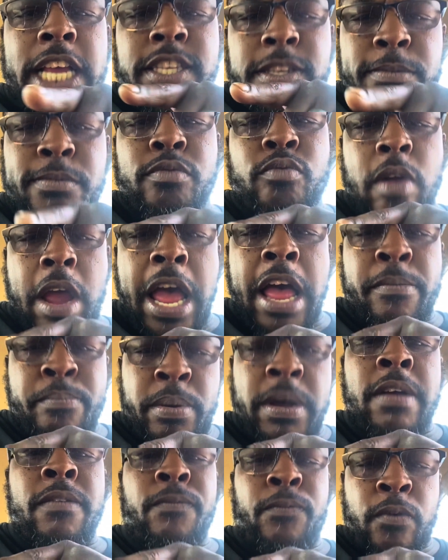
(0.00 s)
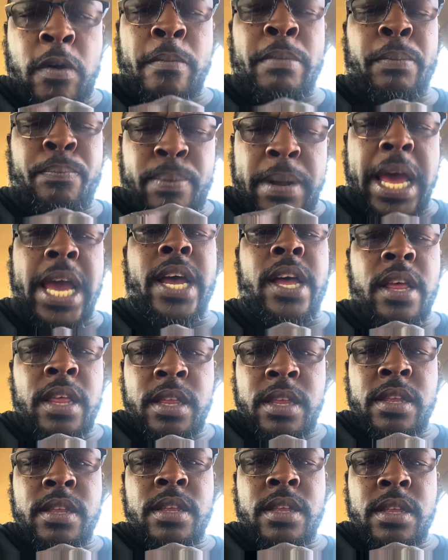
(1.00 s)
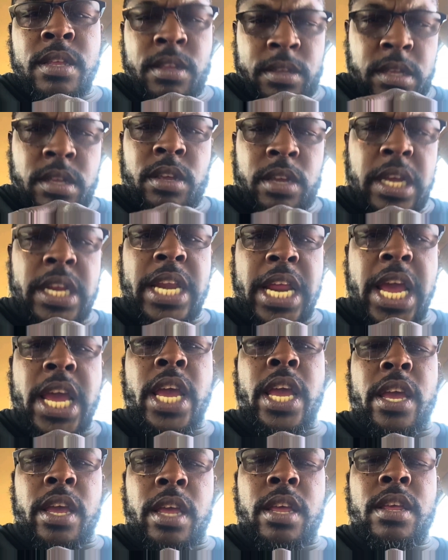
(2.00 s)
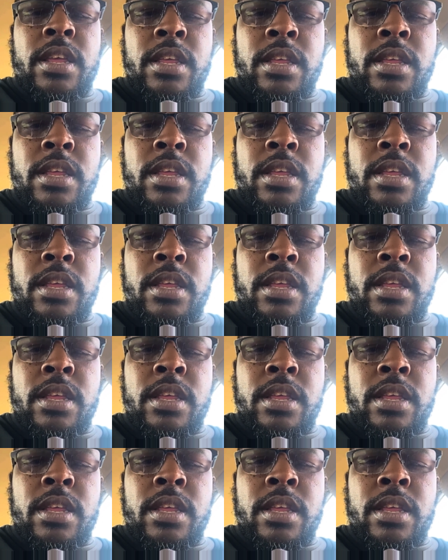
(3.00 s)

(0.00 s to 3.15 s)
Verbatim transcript: subscribe button for me, player. You did.